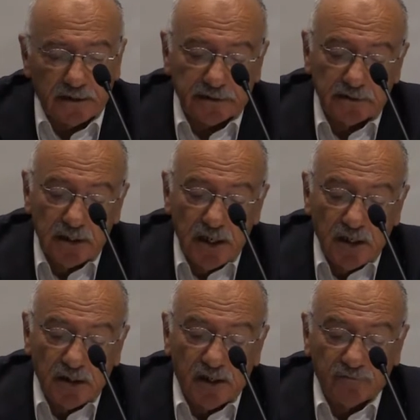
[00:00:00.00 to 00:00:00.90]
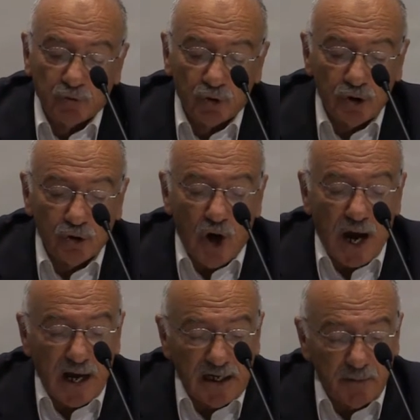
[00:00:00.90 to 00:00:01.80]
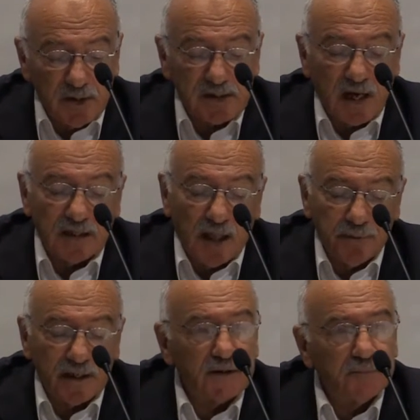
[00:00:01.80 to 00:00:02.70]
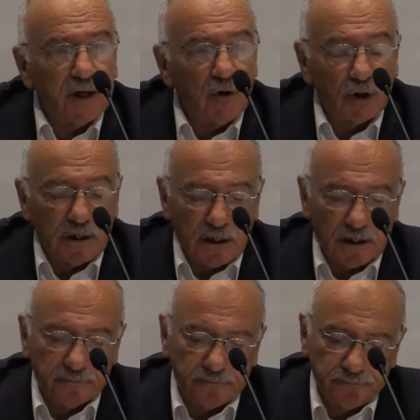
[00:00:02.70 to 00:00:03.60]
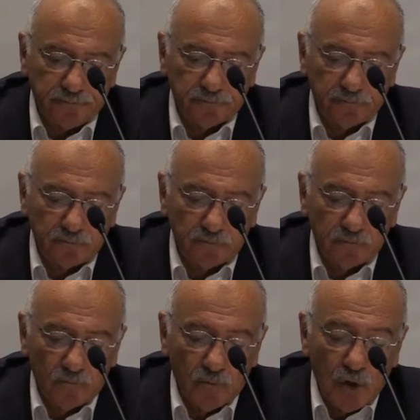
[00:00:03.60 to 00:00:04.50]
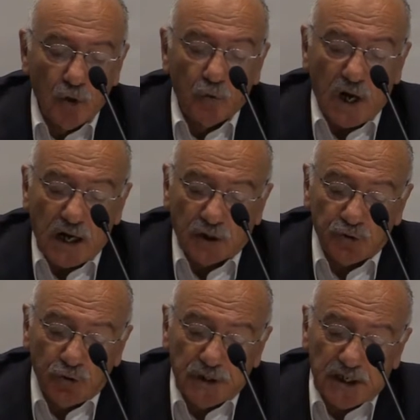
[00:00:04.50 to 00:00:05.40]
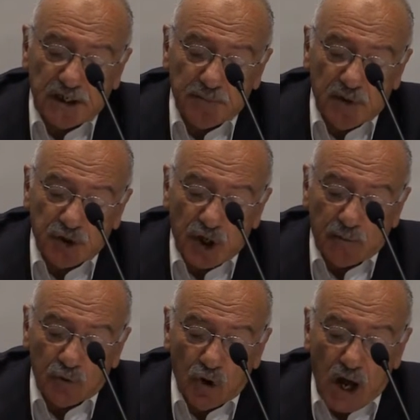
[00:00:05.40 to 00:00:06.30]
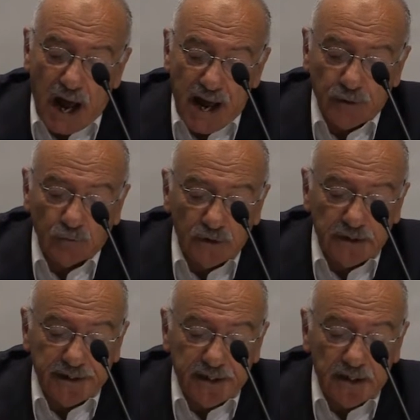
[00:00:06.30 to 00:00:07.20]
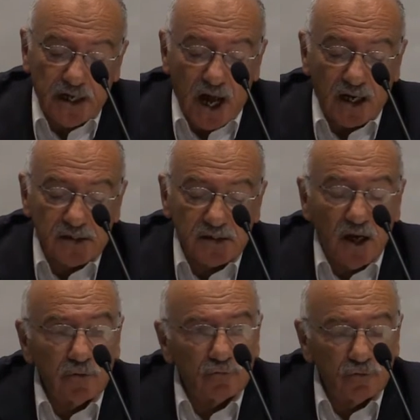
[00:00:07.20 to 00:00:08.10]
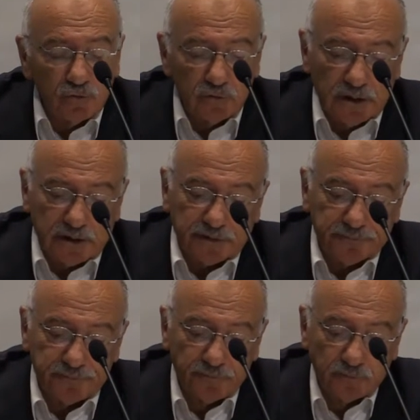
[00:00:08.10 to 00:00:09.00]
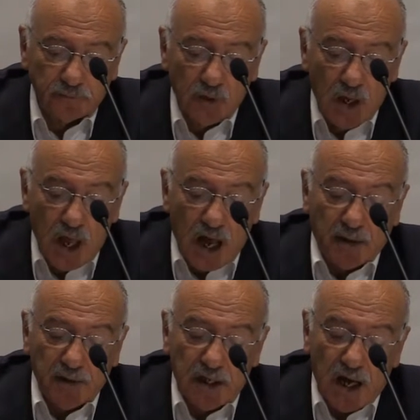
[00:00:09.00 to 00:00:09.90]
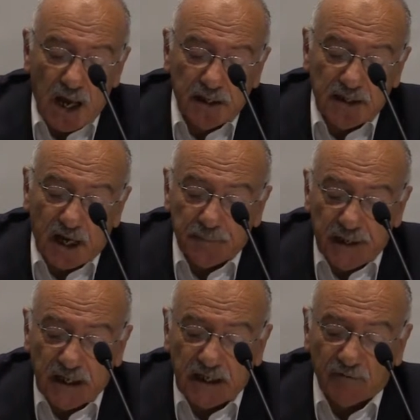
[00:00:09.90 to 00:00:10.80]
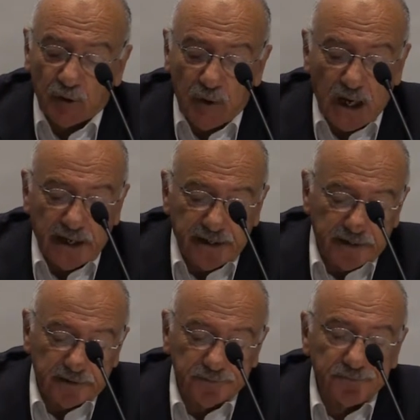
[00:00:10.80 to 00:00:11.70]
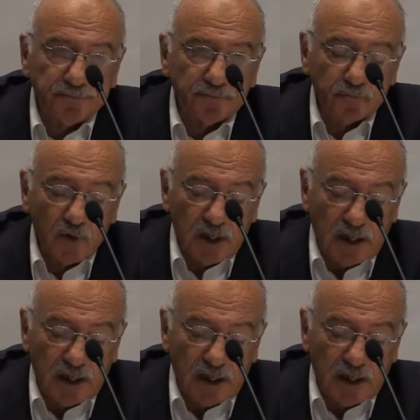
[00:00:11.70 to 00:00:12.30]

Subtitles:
the Armenians in Armenia, the diaspora, so there are very colorful communities constituting Armenians, also those in Turkey.